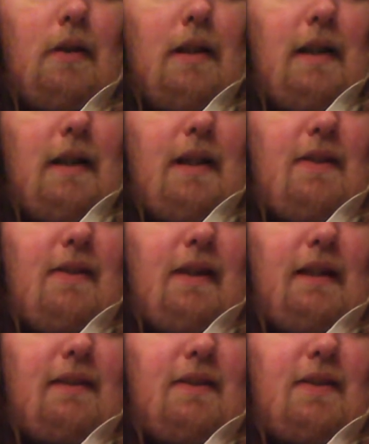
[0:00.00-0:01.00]
Yeah, the
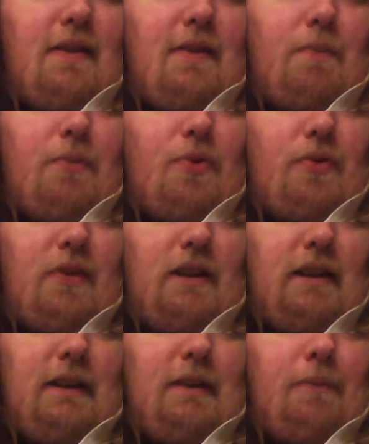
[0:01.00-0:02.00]
land, the sort of
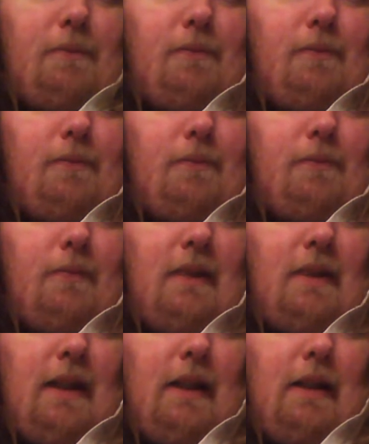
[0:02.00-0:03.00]
like the
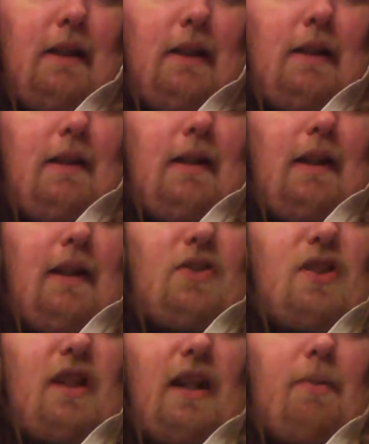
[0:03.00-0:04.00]

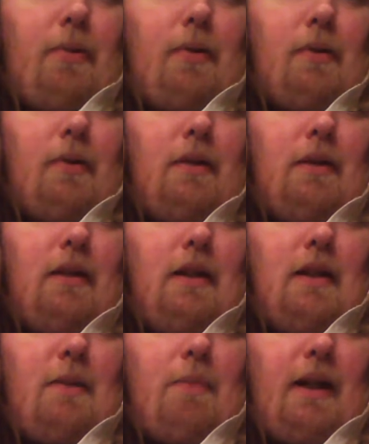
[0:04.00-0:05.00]
landscape,
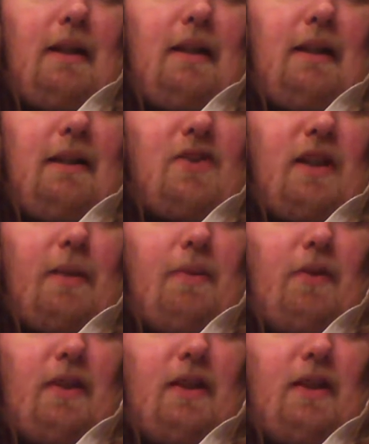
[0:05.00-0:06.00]
the paler landscape. You've
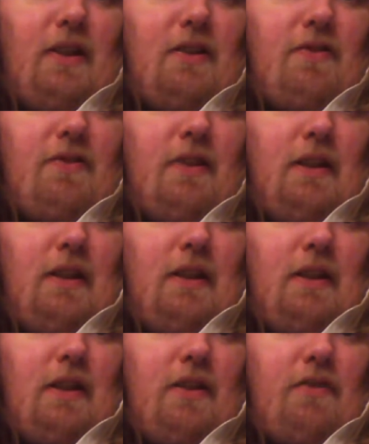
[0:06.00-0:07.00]
got the
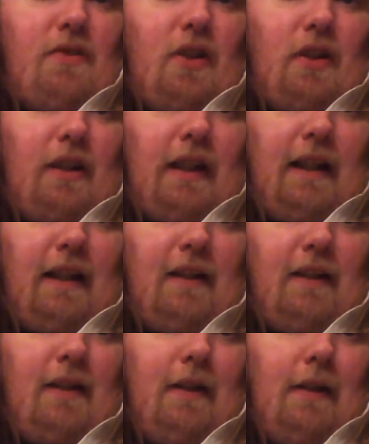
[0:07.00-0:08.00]
curved dark
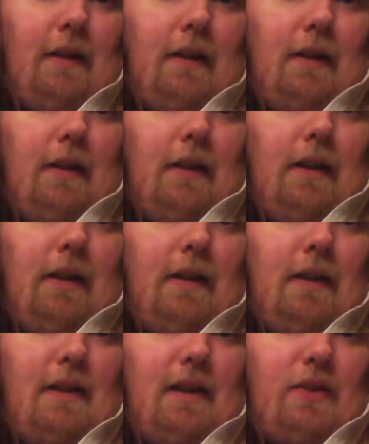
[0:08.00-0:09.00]
land, and
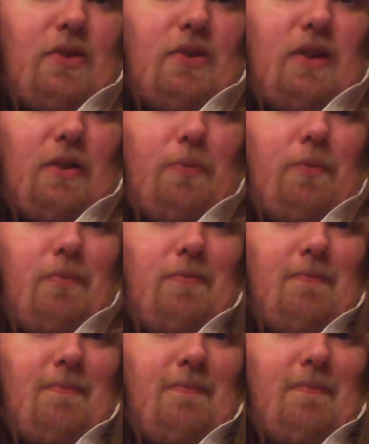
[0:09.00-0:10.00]
that looks like
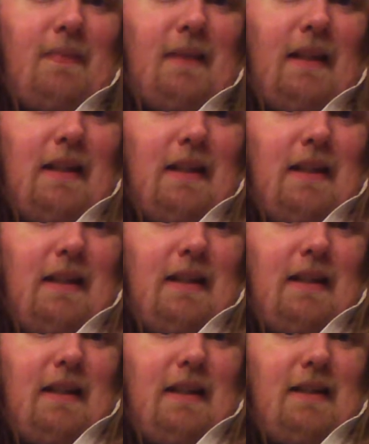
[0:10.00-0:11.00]

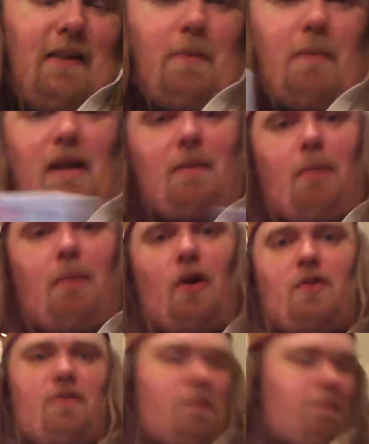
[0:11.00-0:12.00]
the back
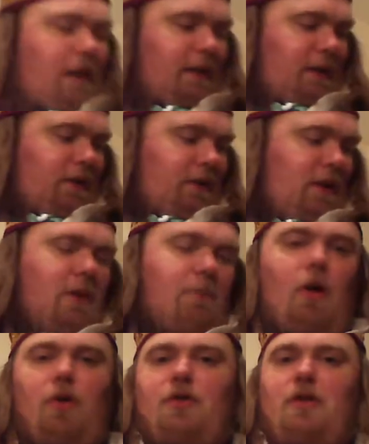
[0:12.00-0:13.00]
part of a
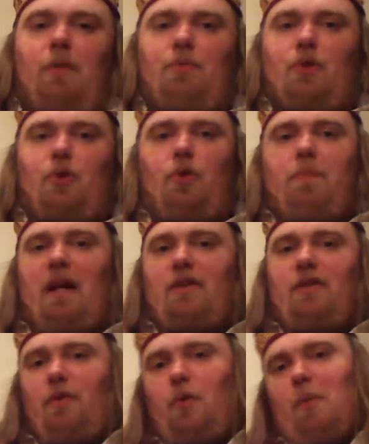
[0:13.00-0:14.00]
partially obscured back
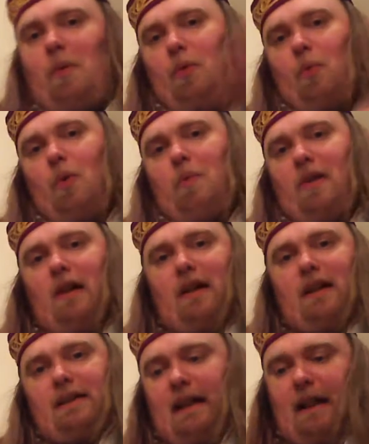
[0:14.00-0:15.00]
of a woman
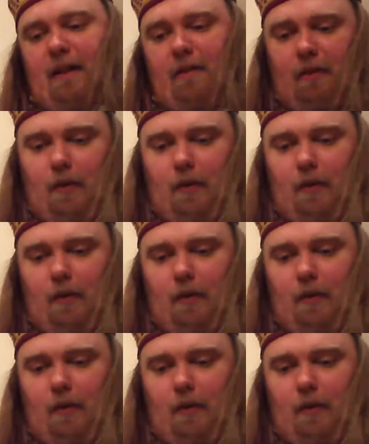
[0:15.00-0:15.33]
lying down.